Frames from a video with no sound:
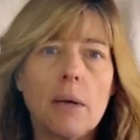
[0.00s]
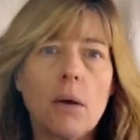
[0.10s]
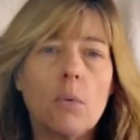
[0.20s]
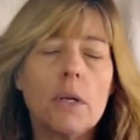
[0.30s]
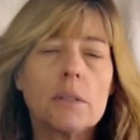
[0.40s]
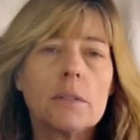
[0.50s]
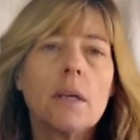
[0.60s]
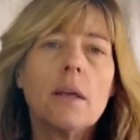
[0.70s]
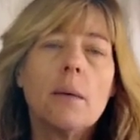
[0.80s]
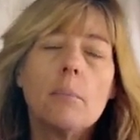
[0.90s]
about what's
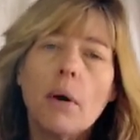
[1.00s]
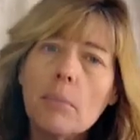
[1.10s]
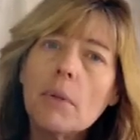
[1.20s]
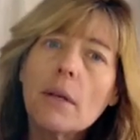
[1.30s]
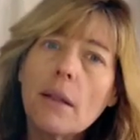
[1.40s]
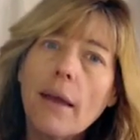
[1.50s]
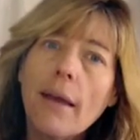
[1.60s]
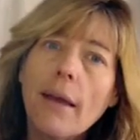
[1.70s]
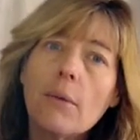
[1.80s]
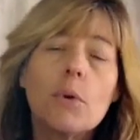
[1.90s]
public
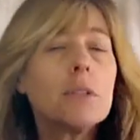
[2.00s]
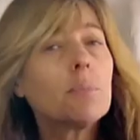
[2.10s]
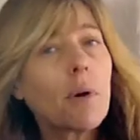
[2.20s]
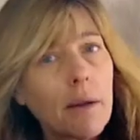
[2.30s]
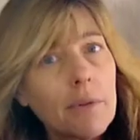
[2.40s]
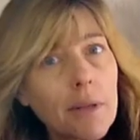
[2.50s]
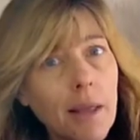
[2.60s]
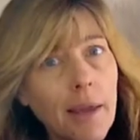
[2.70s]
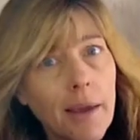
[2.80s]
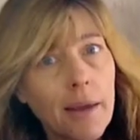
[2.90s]
land, what's private
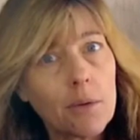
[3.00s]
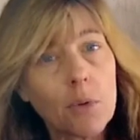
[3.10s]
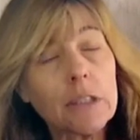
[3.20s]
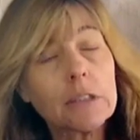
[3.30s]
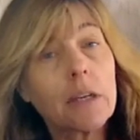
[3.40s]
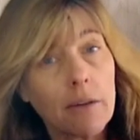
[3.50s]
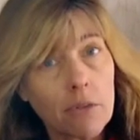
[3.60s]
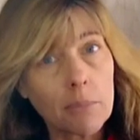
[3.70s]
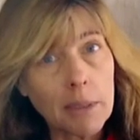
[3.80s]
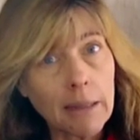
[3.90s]
land, what's
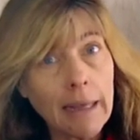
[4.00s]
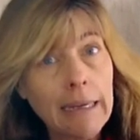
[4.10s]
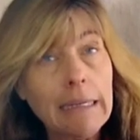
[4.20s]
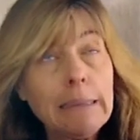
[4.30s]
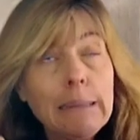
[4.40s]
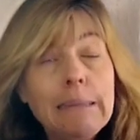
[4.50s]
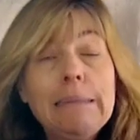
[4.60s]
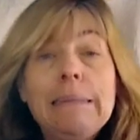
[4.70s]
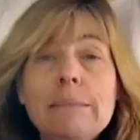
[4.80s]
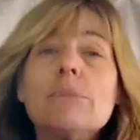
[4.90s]
government land,
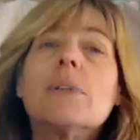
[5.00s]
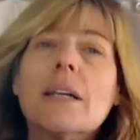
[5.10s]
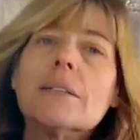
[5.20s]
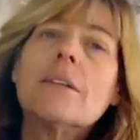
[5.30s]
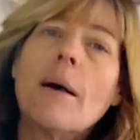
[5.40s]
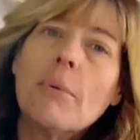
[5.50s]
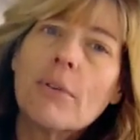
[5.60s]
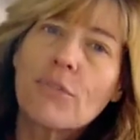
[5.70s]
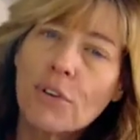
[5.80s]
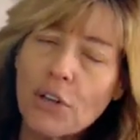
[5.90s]
but that's a
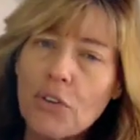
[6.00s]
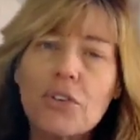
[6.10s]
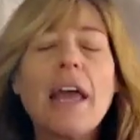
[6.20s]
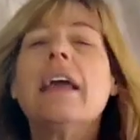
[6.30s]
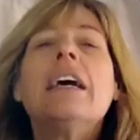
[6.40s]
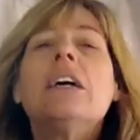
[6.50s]
topic for another day.